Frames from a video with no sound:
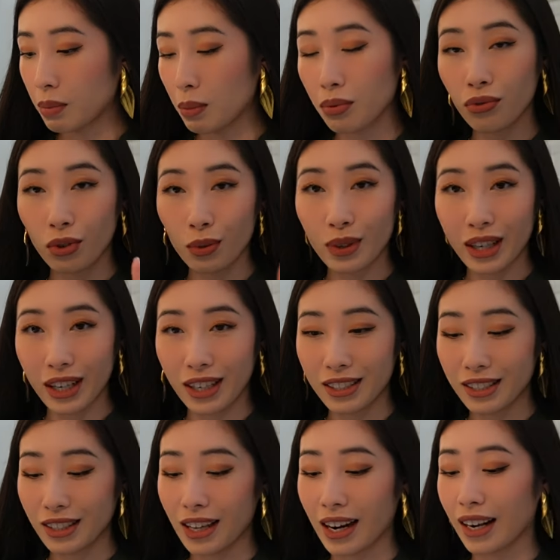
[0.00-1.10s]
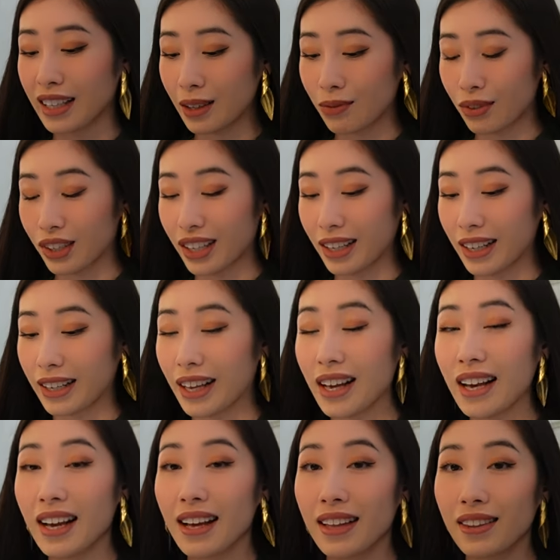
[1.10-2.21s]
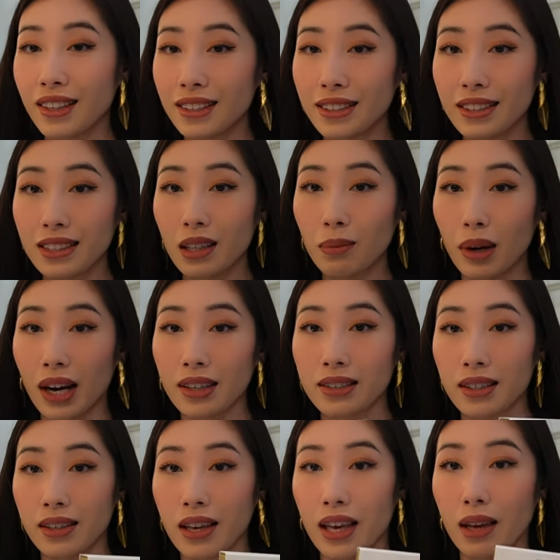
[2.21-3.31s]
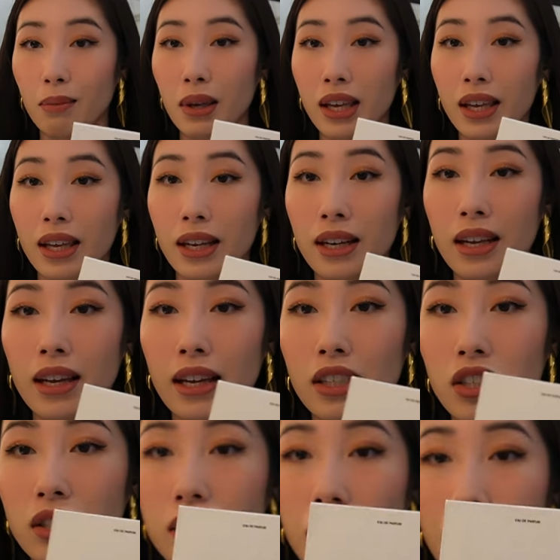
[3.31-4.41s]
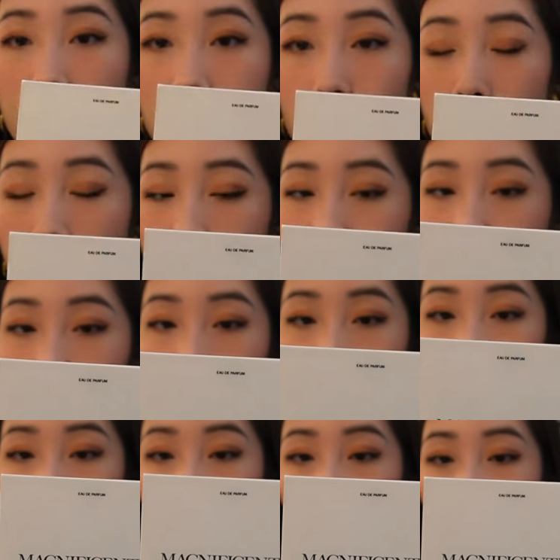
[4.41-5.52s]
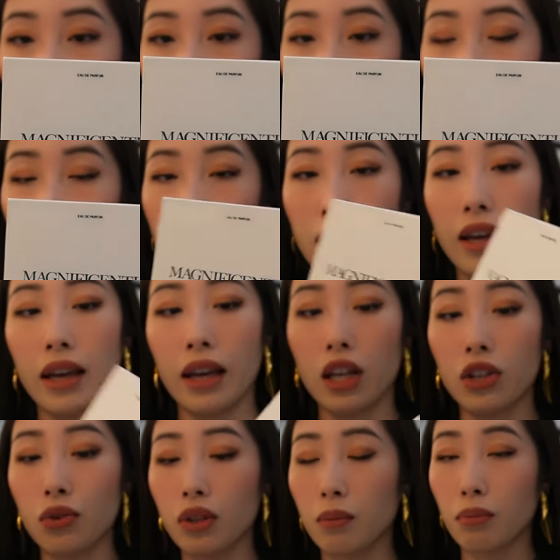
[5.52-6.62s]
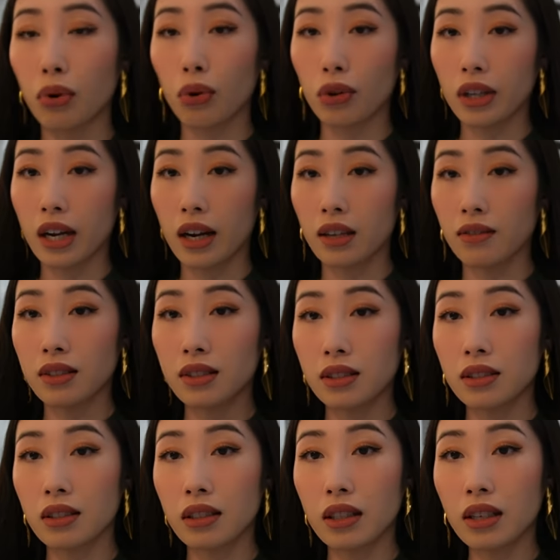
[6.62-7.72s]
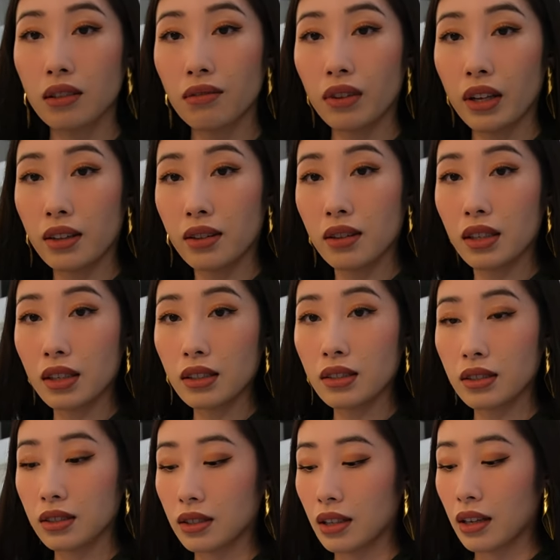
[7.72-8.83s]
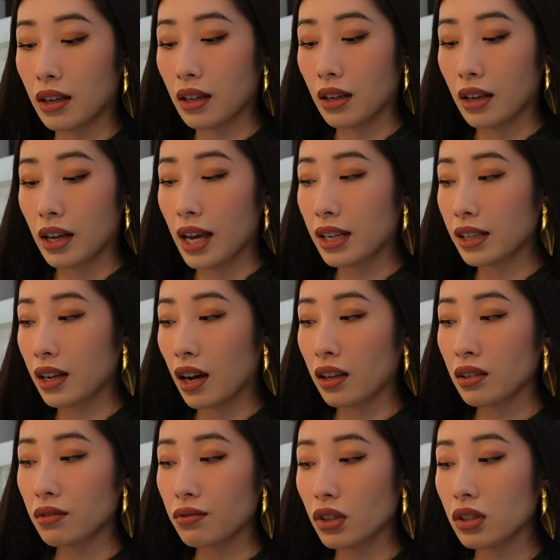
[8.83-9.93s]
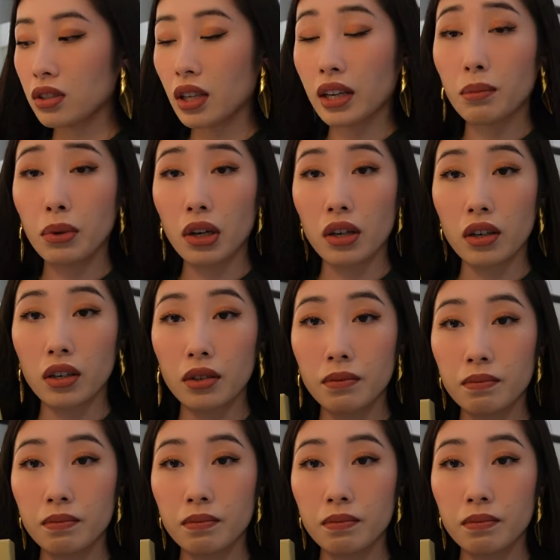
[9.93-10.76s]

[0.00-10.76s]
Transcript: But before we get into that, I keep forgetting. This is the box it came in. It just says Magnificently Dubai, and you can pull it out of the sleeve like this. And it kind of looks like a book.